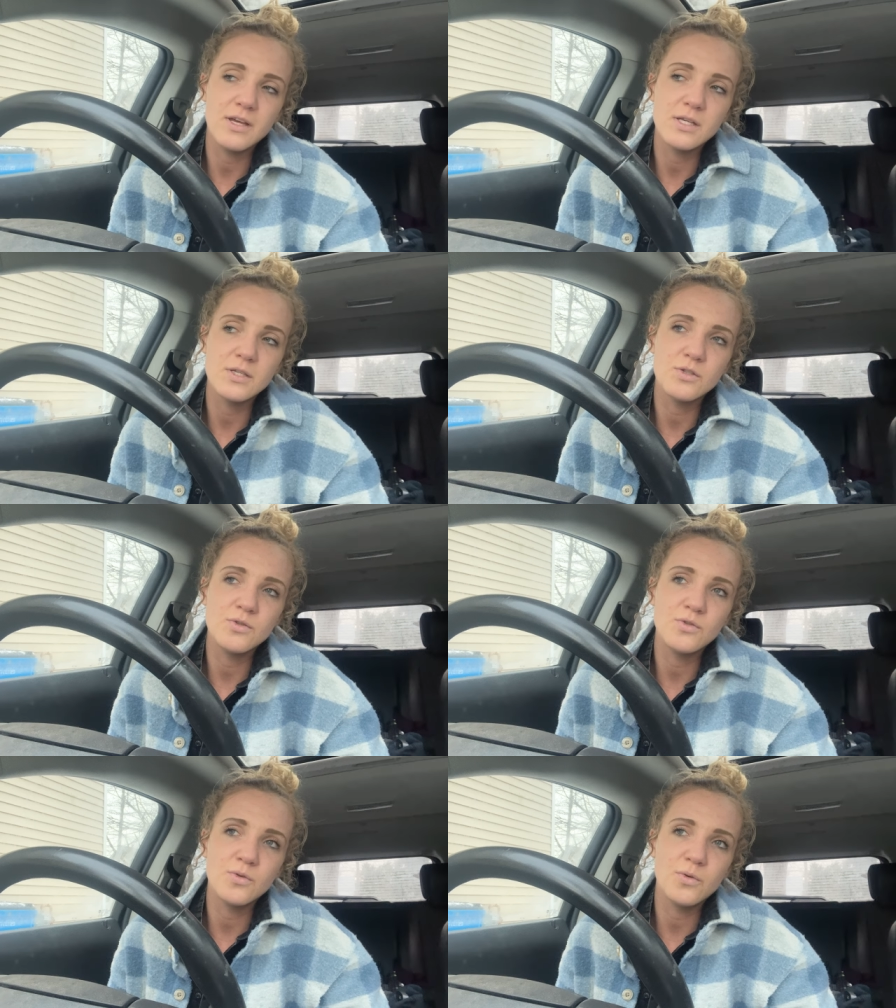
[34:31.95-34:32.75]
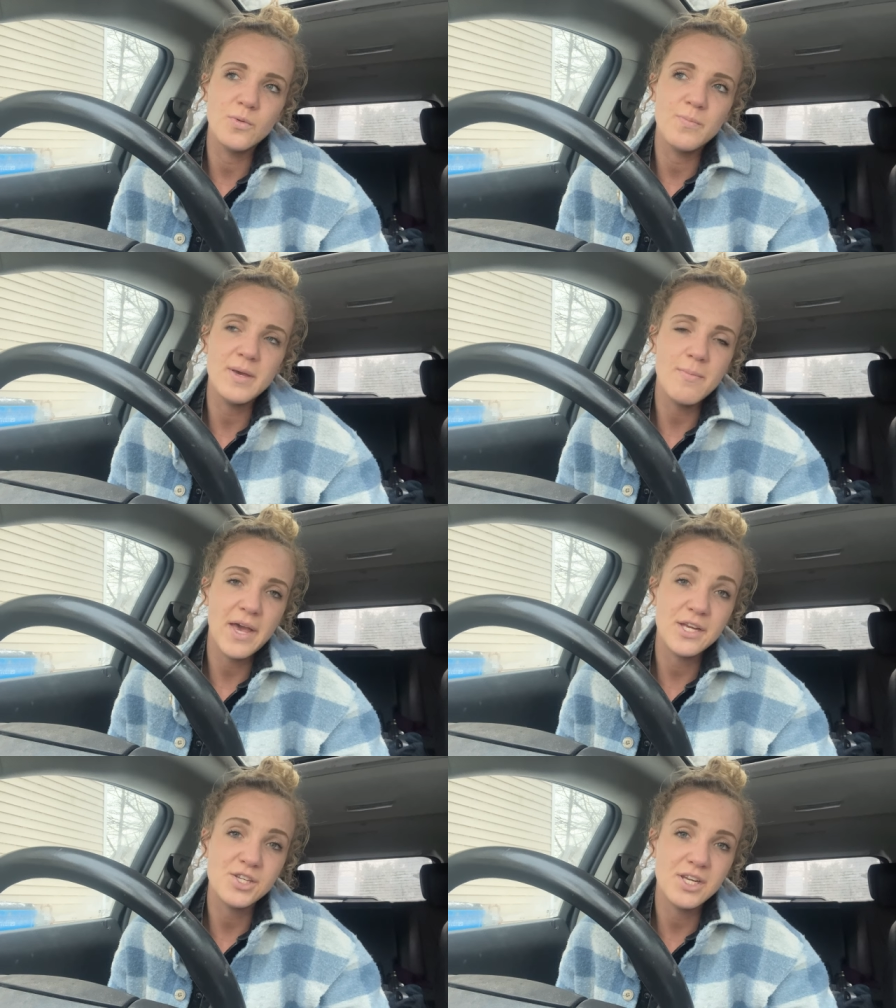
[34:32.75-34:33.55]
is to be
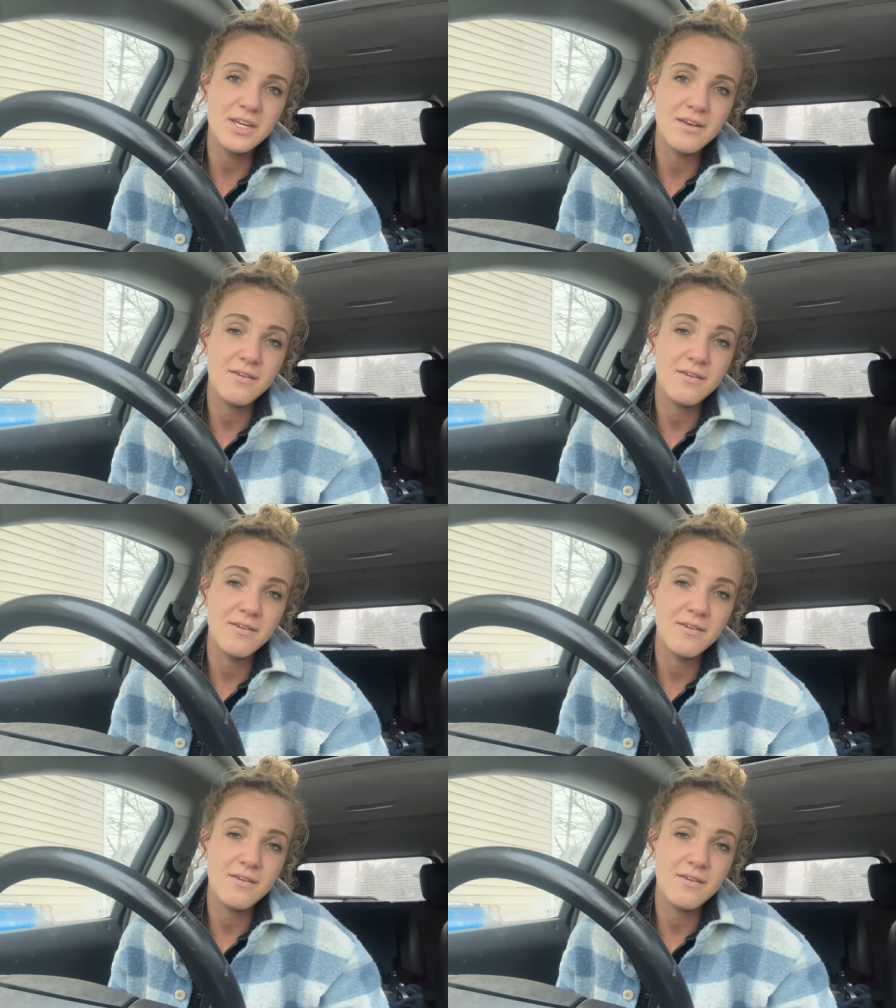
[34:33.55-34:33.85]
patient